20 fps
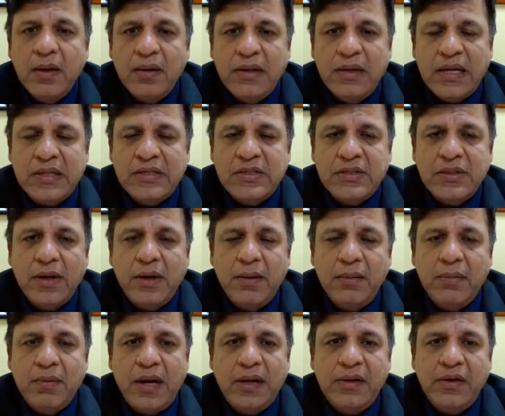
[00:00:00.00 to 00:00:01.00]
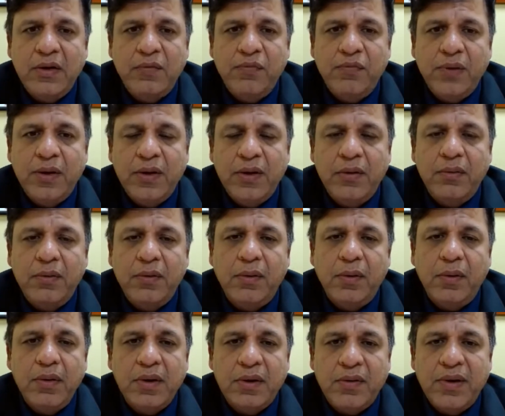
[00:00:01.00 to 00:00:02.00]
gets
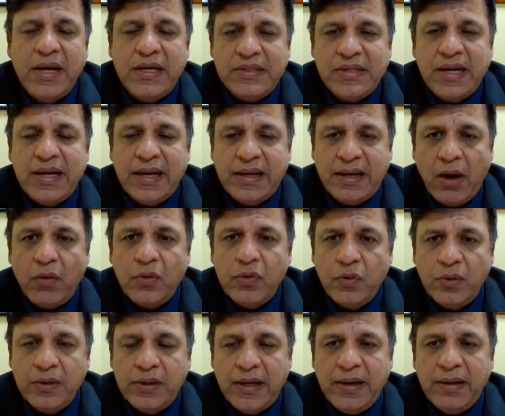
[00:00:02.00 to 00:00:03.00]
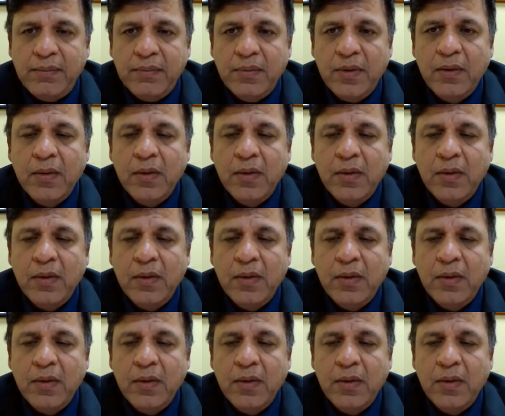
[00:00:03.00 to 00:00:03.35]
creates an account over there